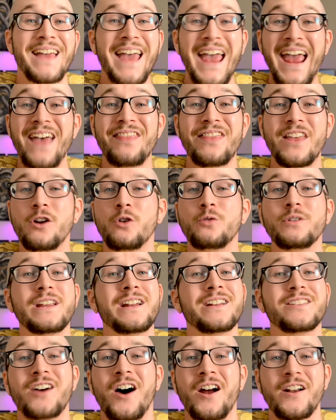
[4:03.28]
And they don't need
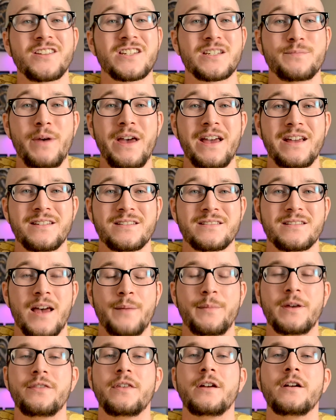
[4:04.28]
a ton of space. I
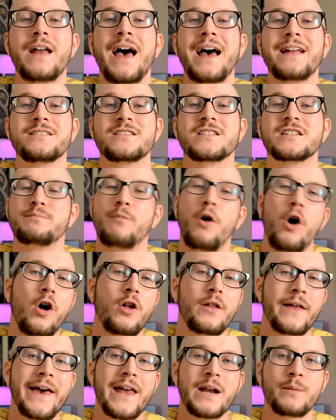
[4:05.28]
mean, they're not
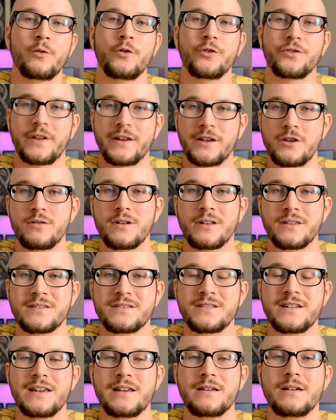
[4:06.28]
small animals, like you can
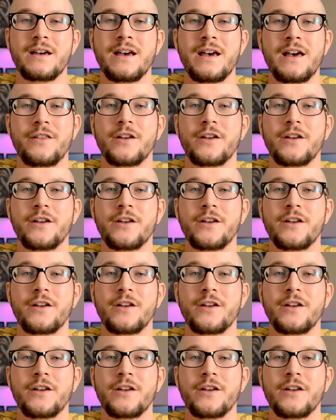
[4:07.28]
see.